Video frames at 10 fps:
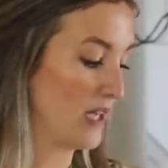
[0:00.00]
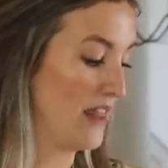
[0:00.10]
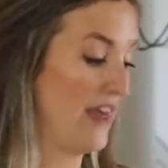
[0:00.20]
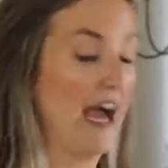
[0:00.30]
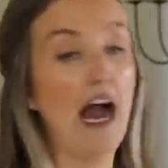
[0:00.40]

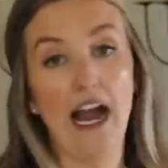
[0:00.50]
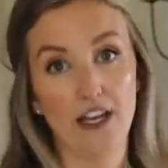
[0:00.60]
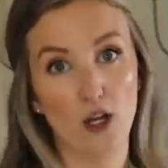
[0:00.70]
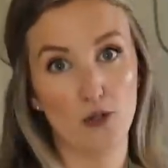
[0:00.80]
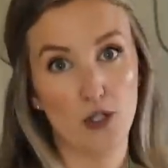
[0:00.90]
That I
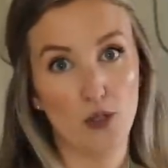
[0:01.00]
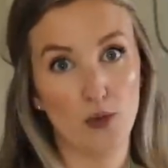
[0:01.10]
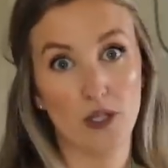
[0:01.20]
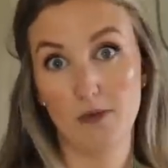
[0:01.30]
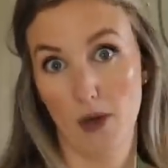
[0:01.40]
go
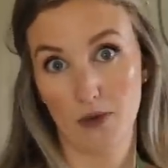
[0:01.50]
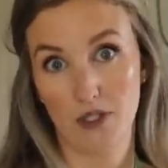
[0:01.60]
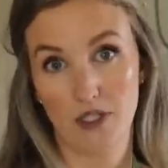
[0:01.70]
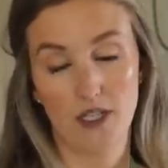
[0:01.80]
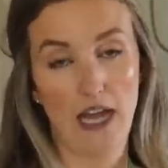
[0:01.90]
to the
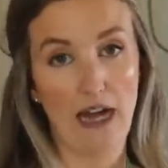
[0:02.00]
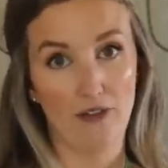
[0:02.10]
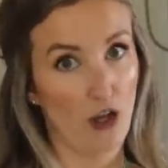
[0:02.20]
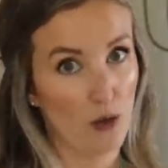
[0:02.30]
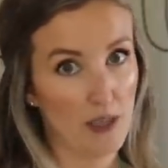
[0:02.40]
most out
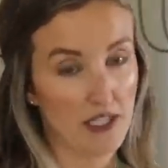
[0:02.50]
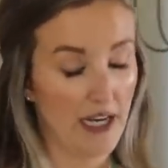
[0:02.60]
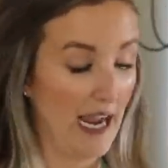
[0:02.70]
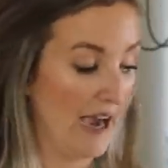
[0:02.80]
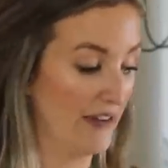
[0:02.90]
of all the ones that
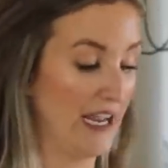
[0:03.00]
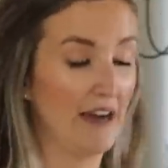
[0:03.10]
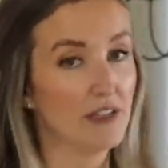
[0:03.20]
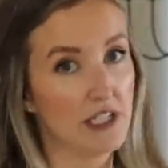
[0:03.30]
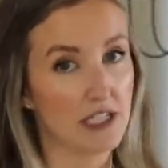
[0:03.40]
I have, and I
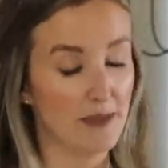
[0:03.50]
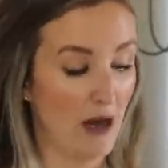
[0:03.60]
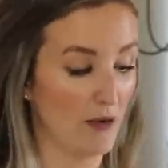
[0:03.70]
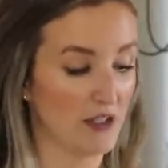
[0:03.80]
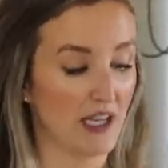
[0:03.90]
have a decent
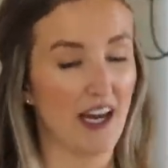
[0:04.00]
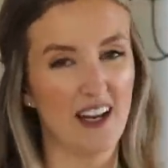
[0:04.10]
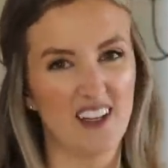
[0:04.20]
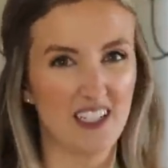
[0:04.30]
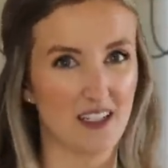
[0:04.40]
amount because I
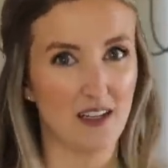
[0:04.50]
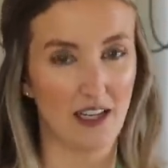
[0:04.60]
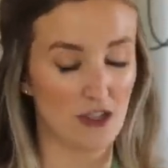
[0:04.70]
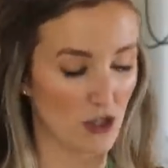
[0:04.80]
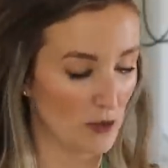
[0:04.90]
kind of like to
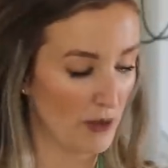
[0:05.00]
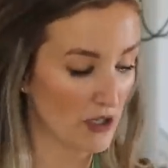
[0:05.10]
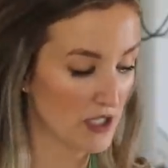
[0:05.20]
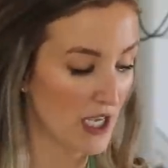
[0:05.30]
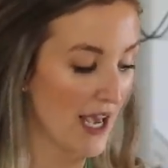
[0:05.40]
collect
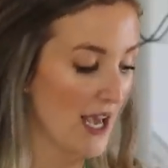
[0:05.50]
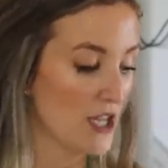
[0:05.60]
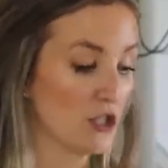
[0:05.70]
cookbooks.